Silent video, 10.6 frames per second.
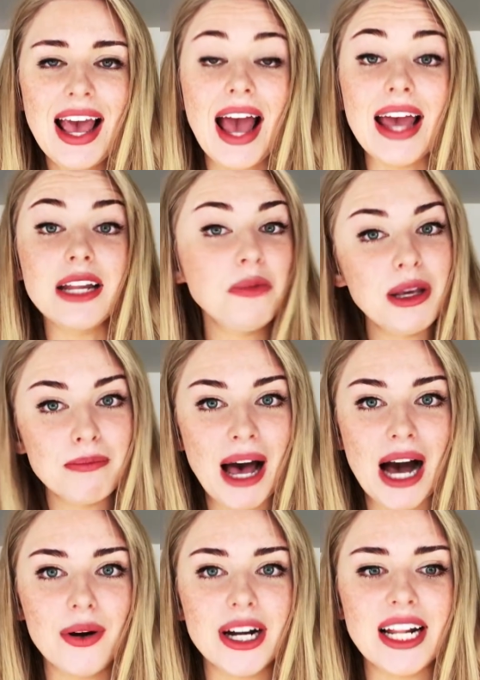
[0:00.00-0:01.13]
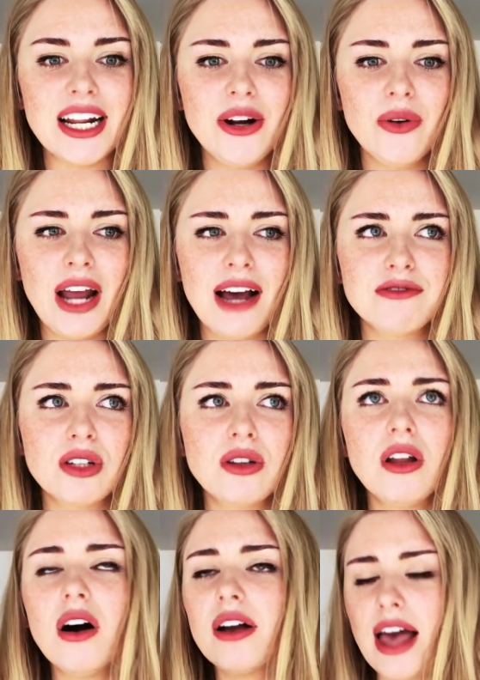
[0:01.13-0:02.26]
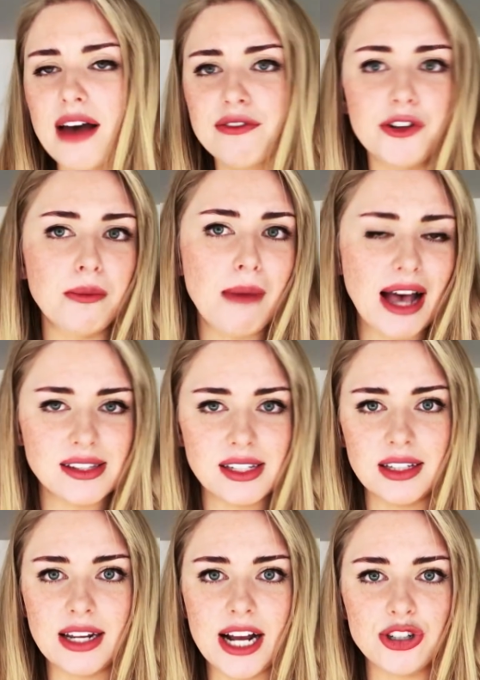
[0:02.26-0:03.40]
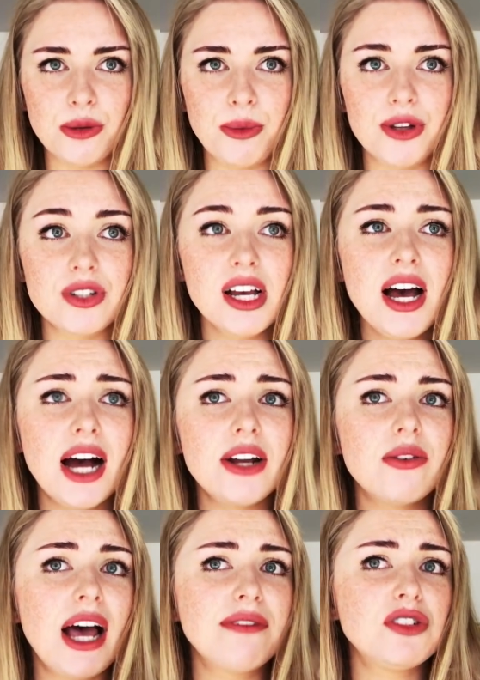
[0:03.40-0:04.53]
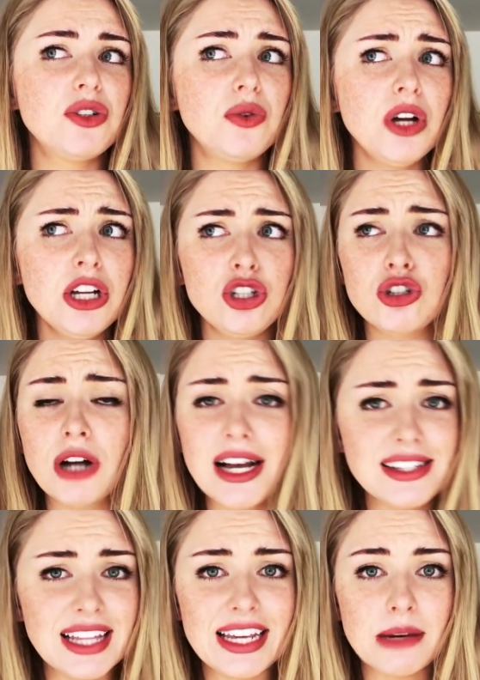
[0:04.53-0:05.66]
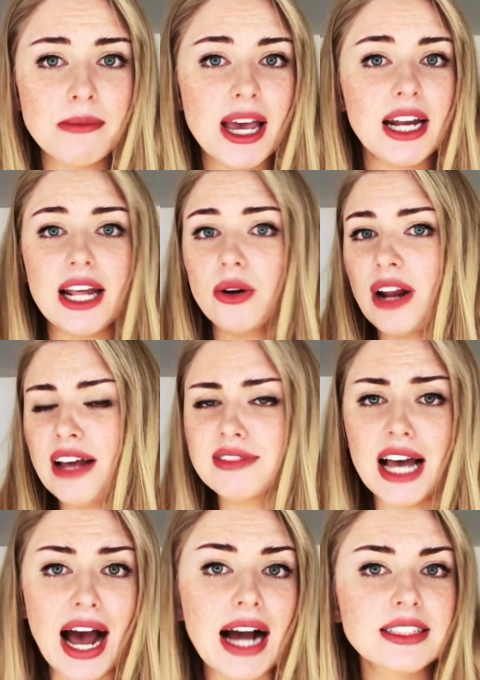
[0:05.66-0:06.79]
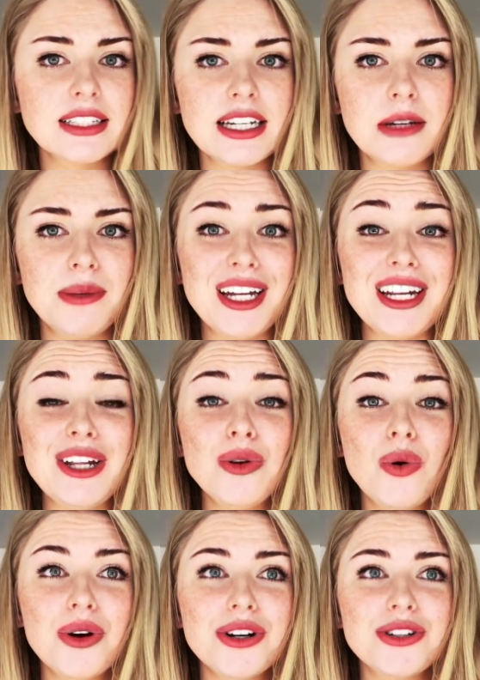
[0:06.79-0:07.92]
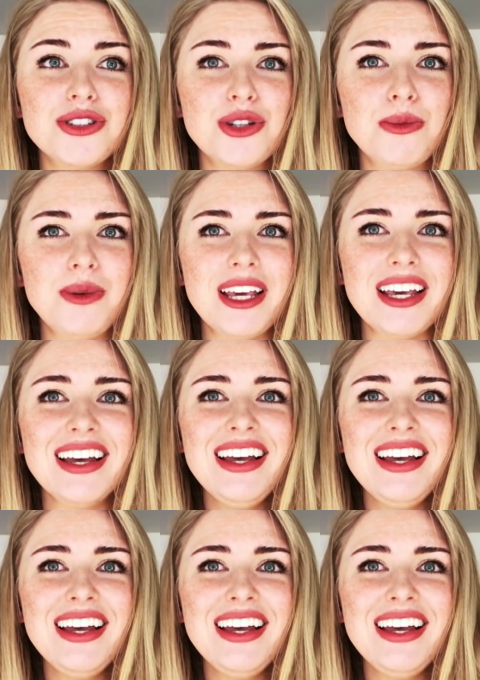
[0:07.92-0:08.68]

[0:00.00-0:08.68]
and be empowered, and I don't have to long after masculine attributes. I don't have to dress like a man. I don't have to act like a man in order to be